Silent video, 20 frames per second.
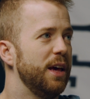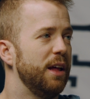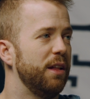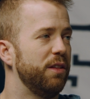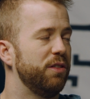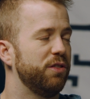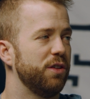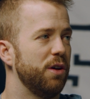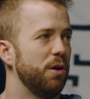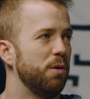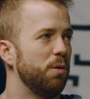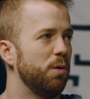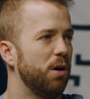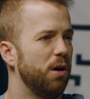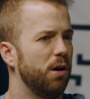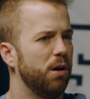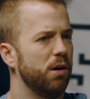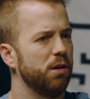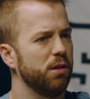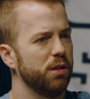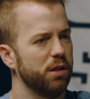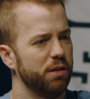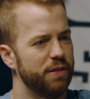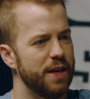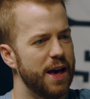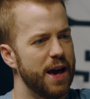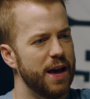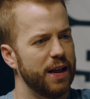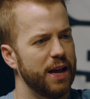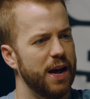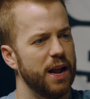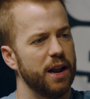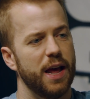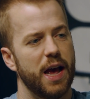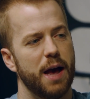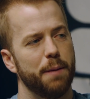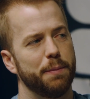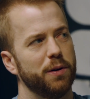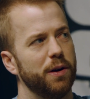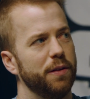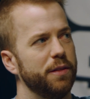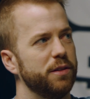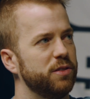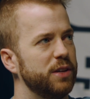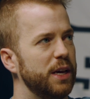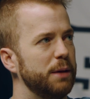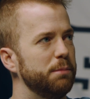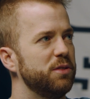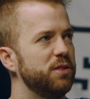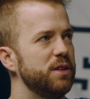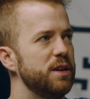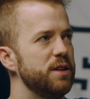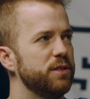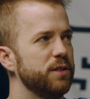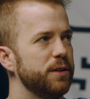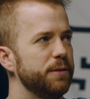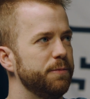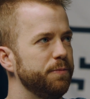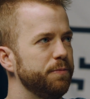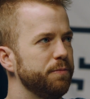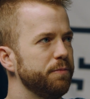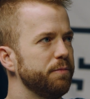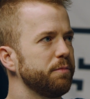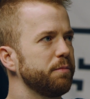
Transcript: And so all of that kind of happened around the same season.